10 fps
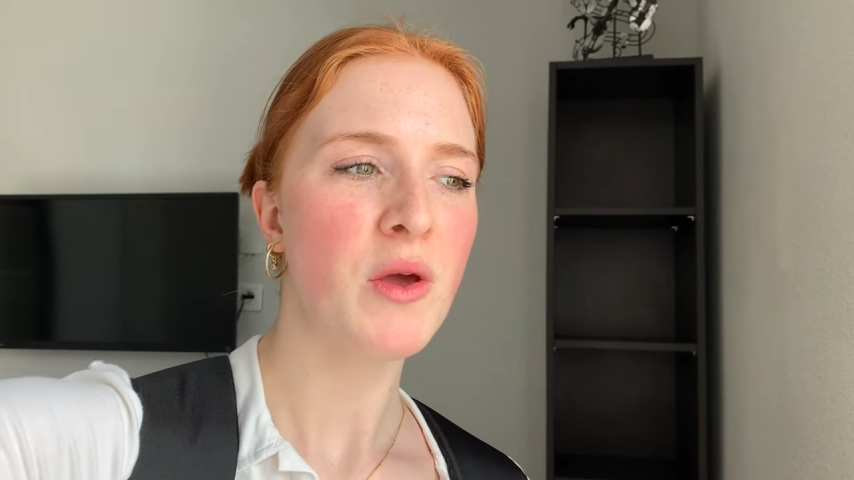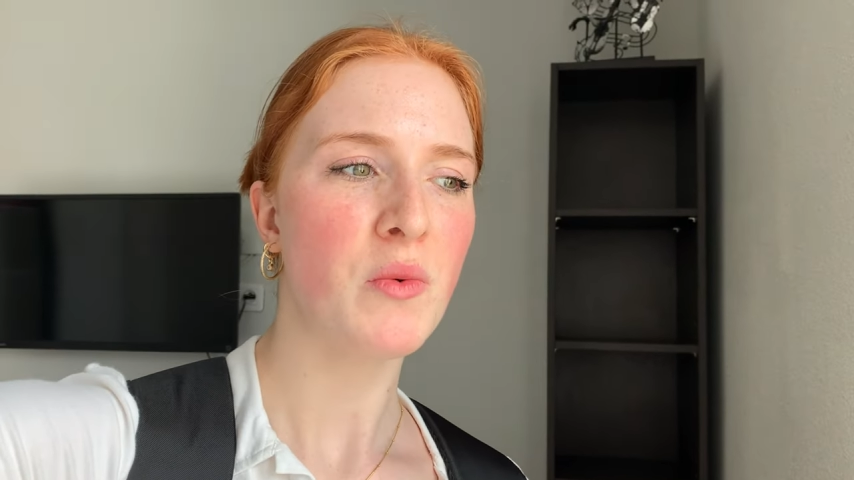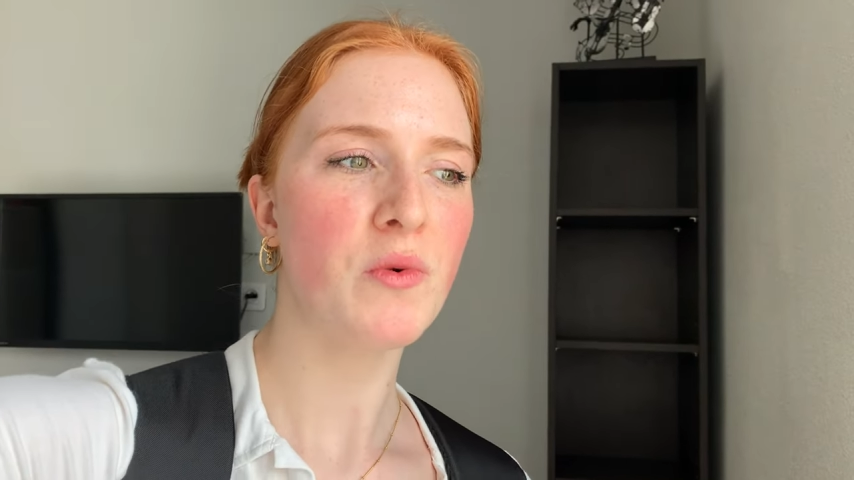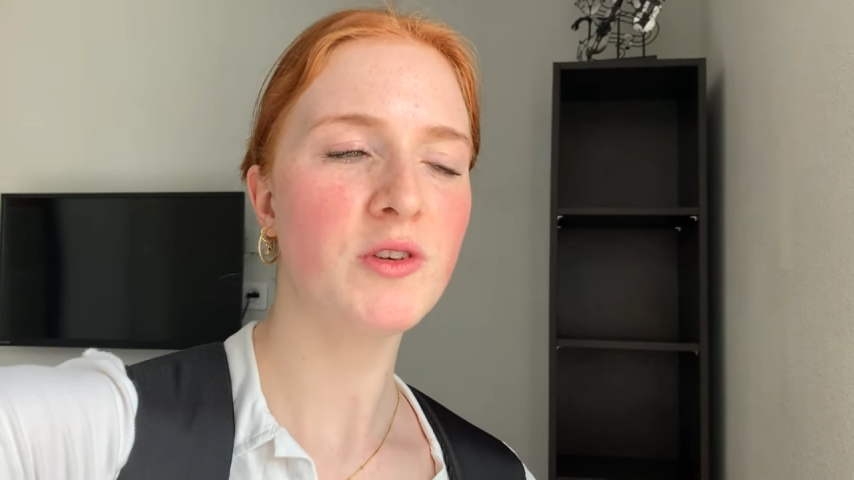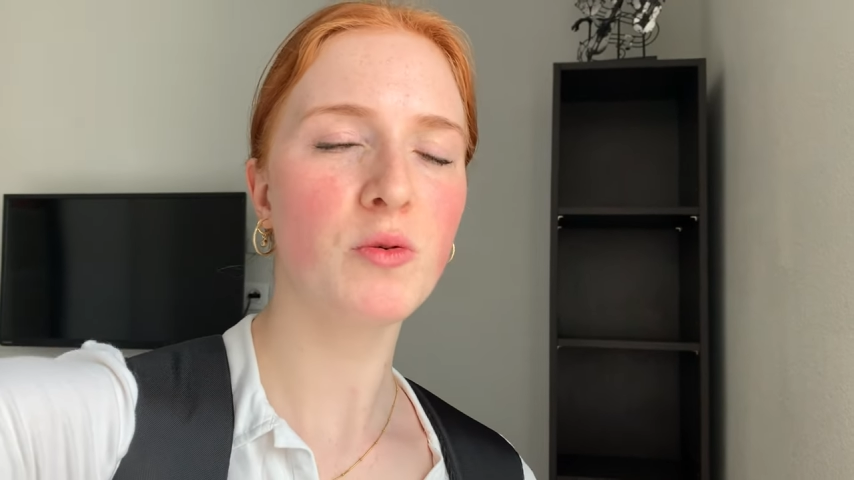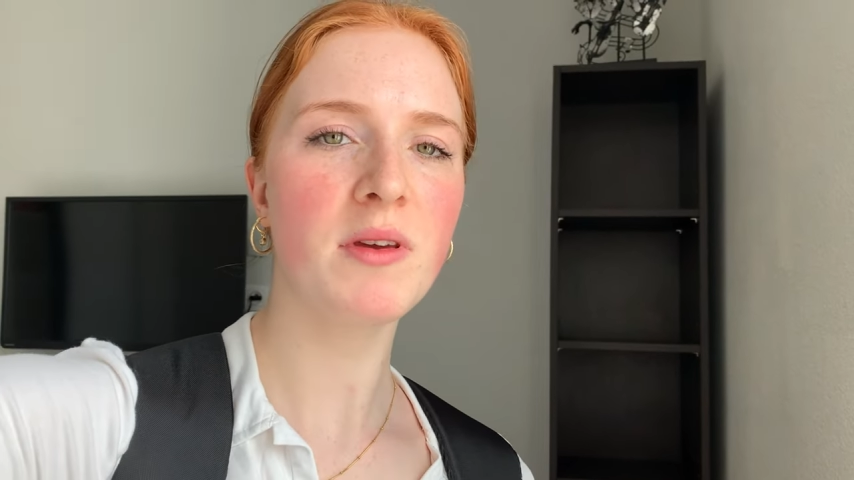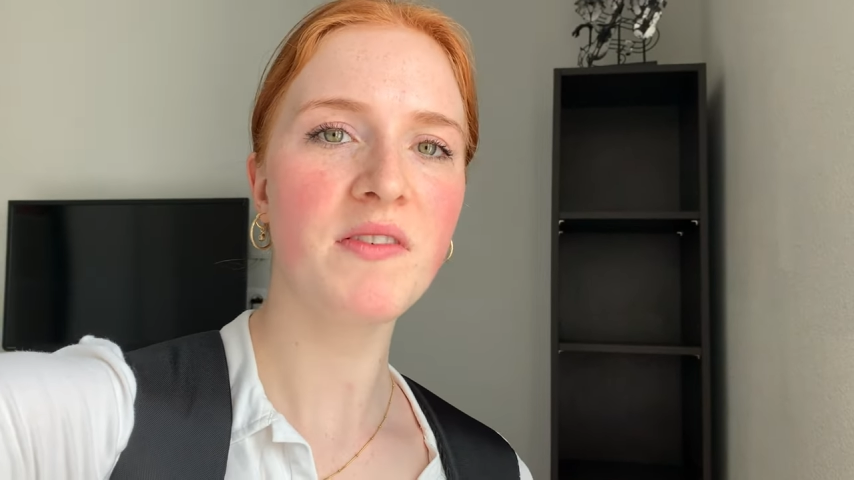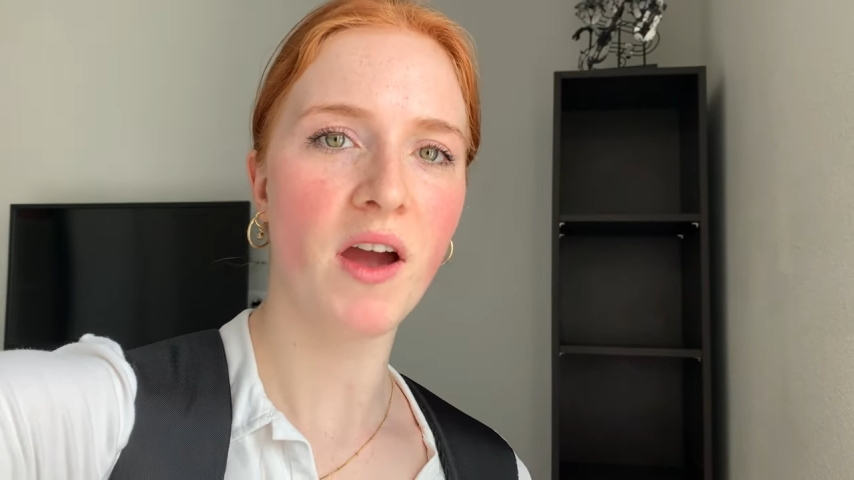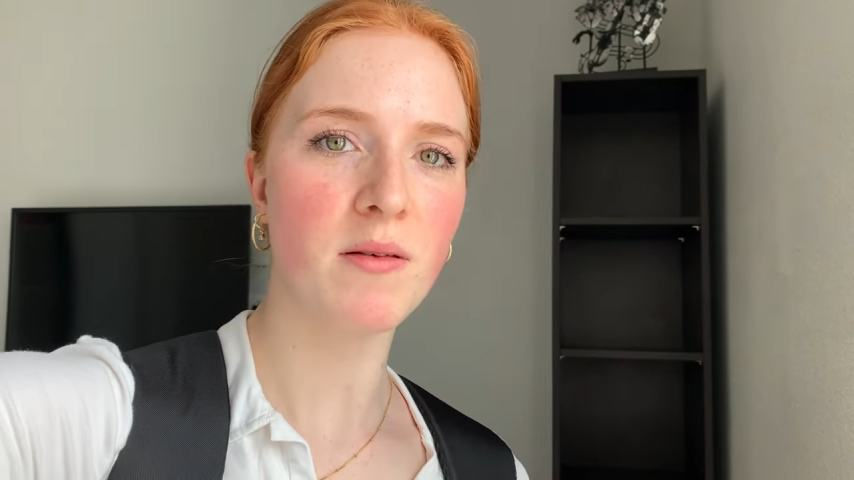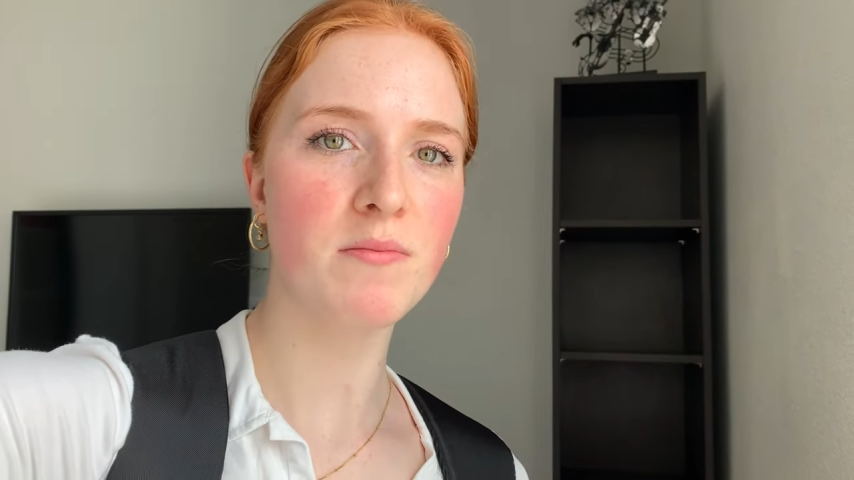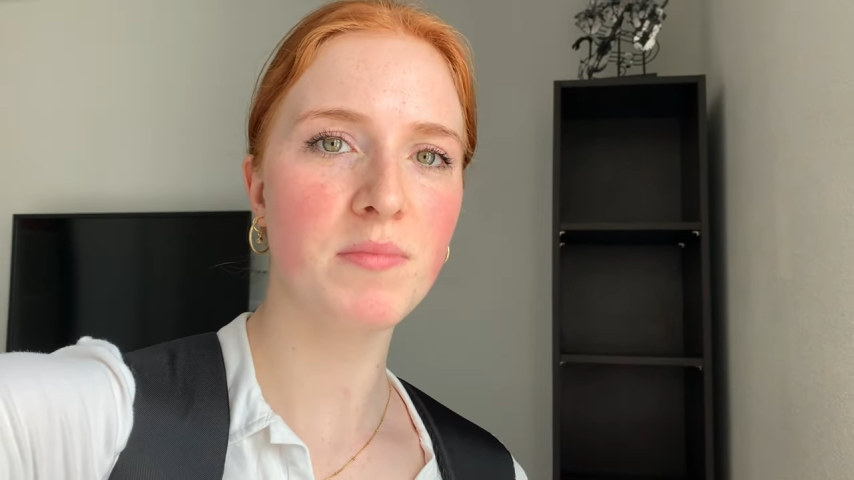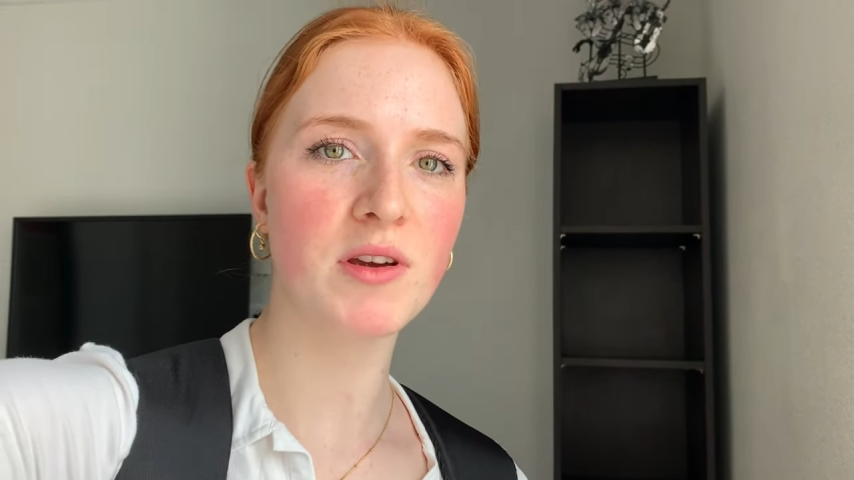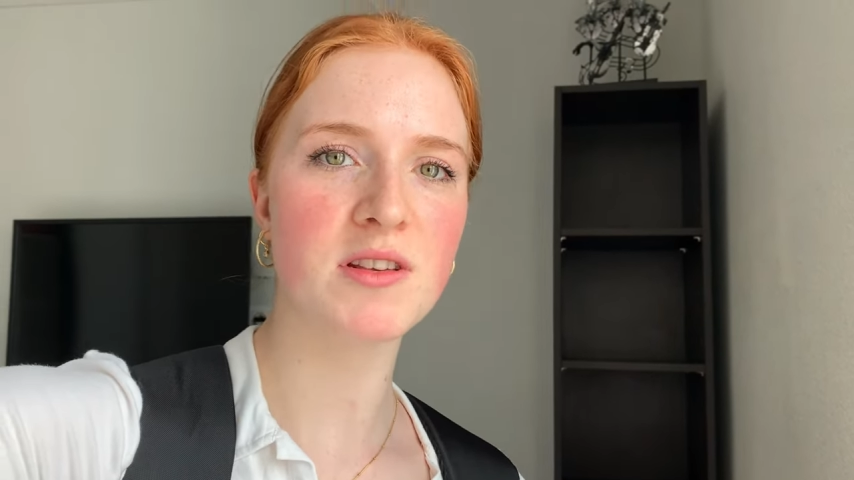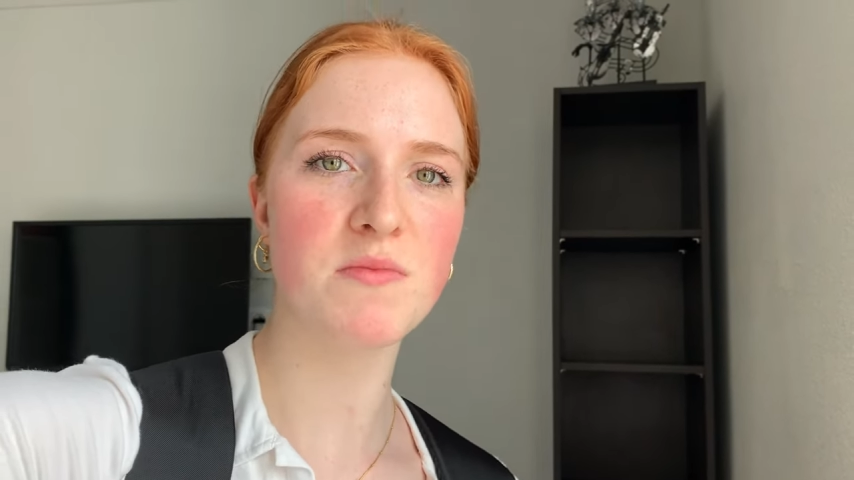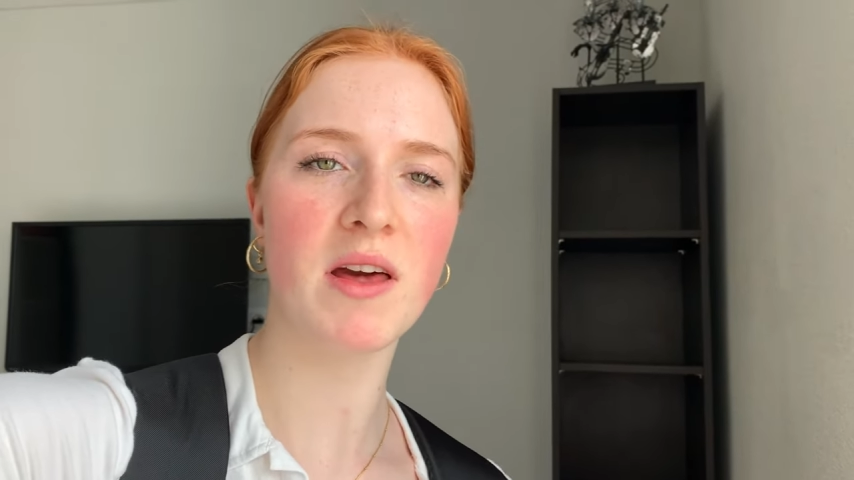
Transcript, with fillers: which will be fine because my